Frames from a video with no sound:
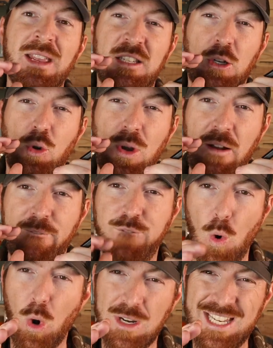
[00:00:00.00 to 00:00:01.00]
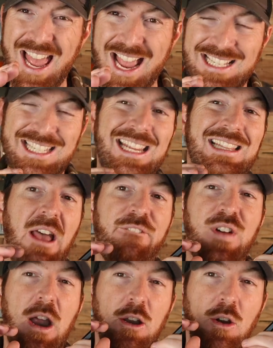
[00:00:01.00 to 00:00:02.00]
to create a vortex to get that
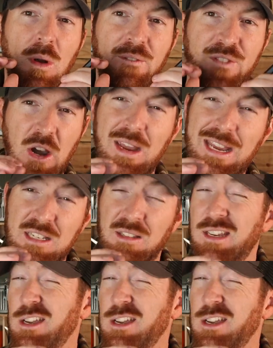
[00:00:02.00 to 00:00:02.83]
fire going very easily.